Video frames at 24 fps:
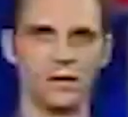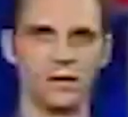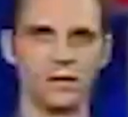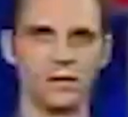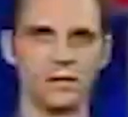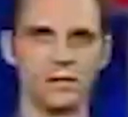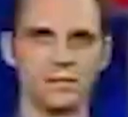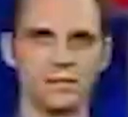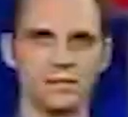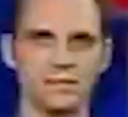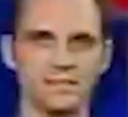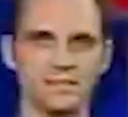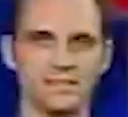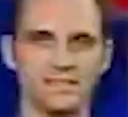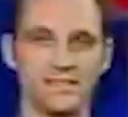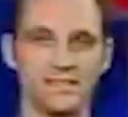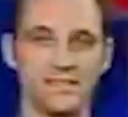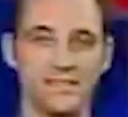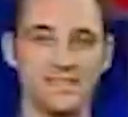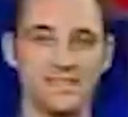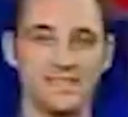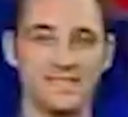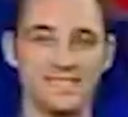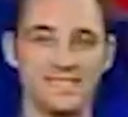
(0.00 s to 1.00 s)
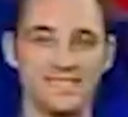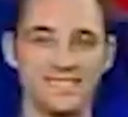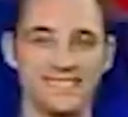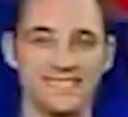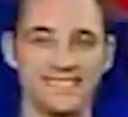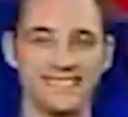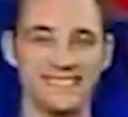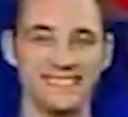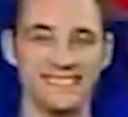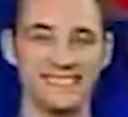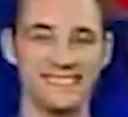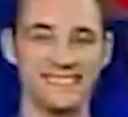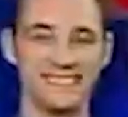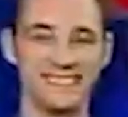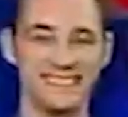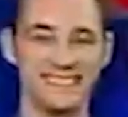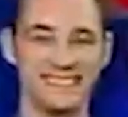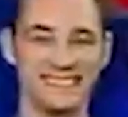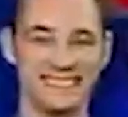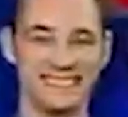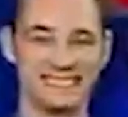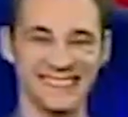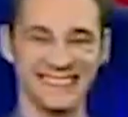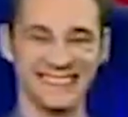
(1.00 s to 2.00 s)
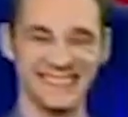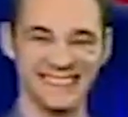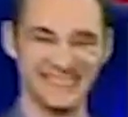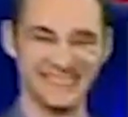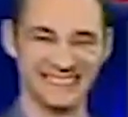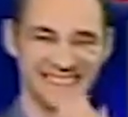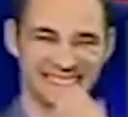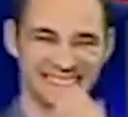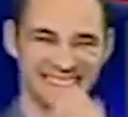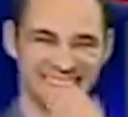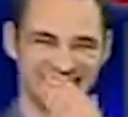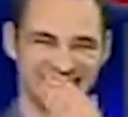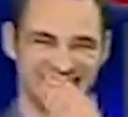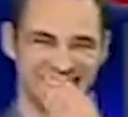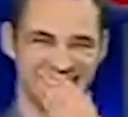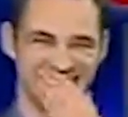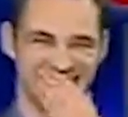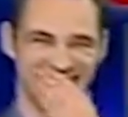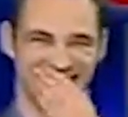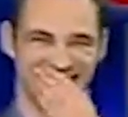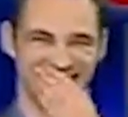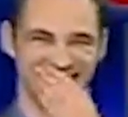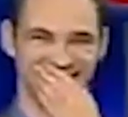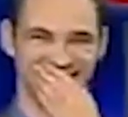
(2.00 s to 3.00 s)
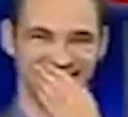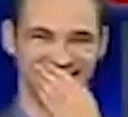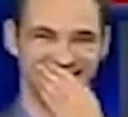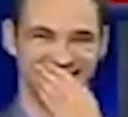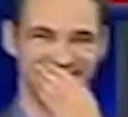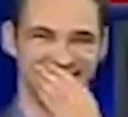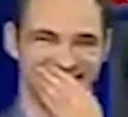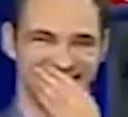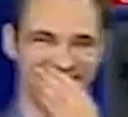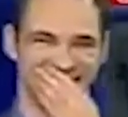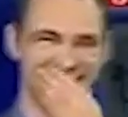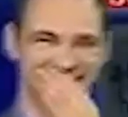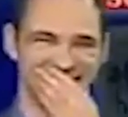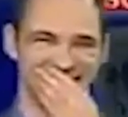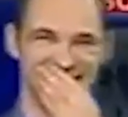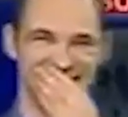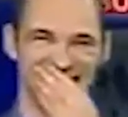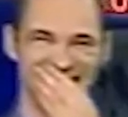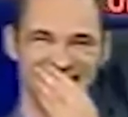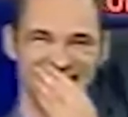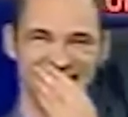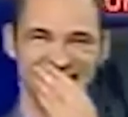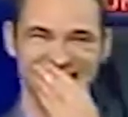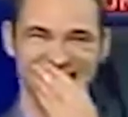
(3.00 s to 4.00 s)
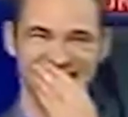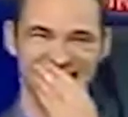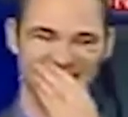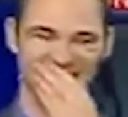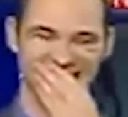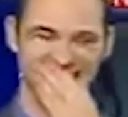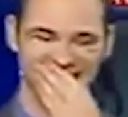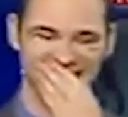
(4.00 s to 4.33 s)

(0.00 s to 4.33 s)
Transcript: No one is speaking in this clip.